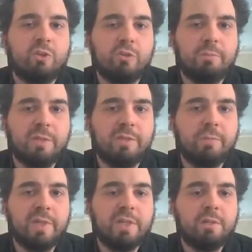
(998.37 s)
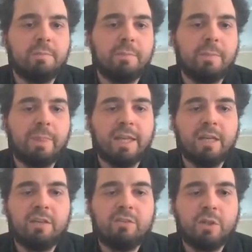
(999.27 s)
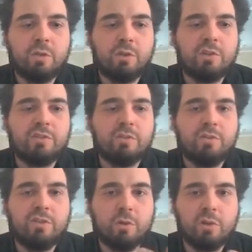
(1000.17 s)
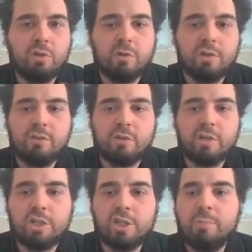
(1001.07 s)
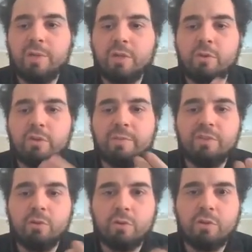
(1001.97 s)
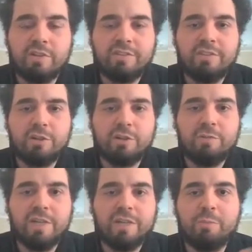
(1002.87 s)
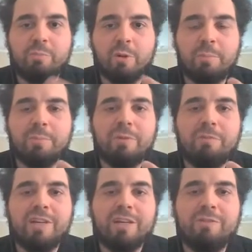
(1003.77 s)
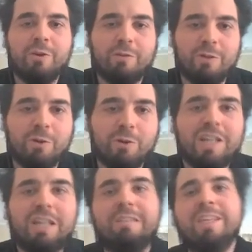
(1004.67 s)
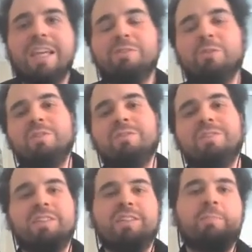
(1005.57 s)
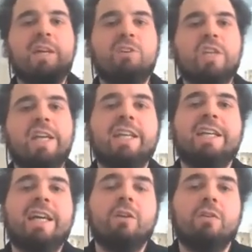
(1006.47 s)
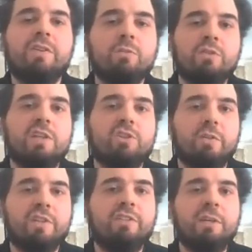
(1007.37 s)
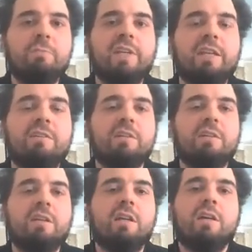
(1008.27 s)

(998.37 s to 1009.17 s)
system information. So you could also use node local storage, but of course with node local storage, we have the problem when we run a workflow, we have to dispatch any kind of usage of the same data